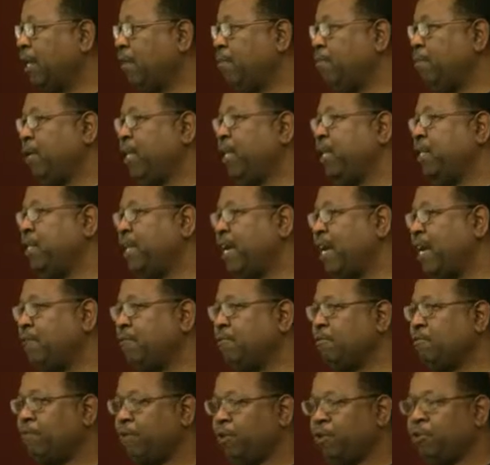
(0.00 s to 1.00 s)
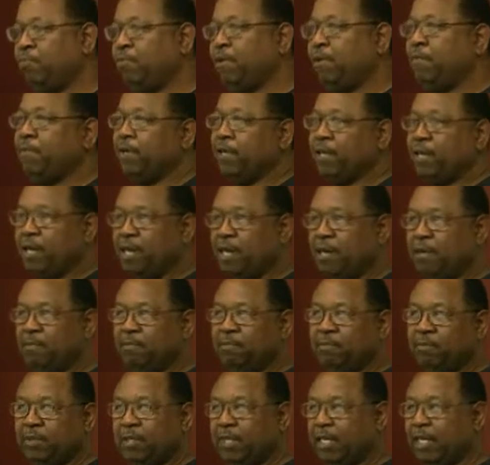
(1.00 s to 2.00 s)
And many times the first people to
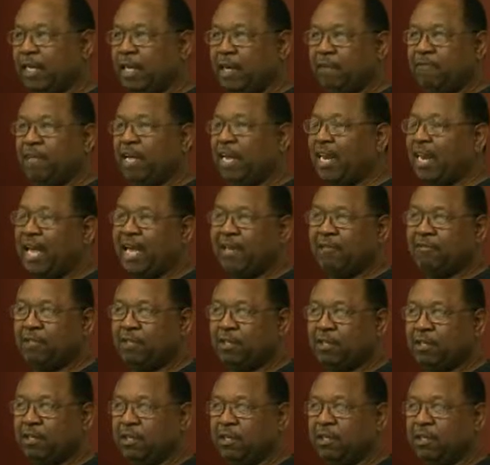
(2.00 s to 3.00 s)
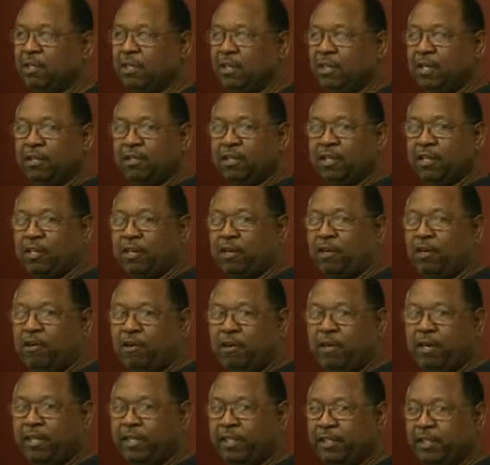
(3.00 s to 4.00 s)
come to give their lives to the
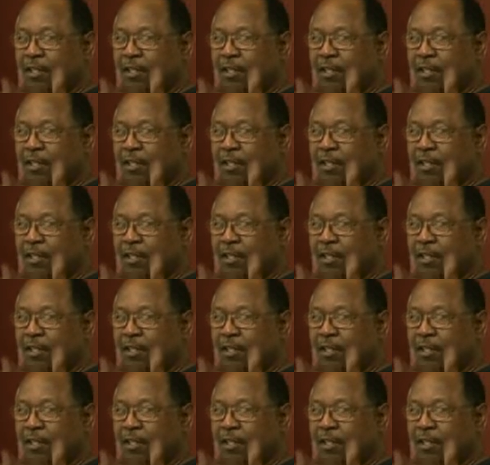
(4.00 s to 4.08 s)
Lord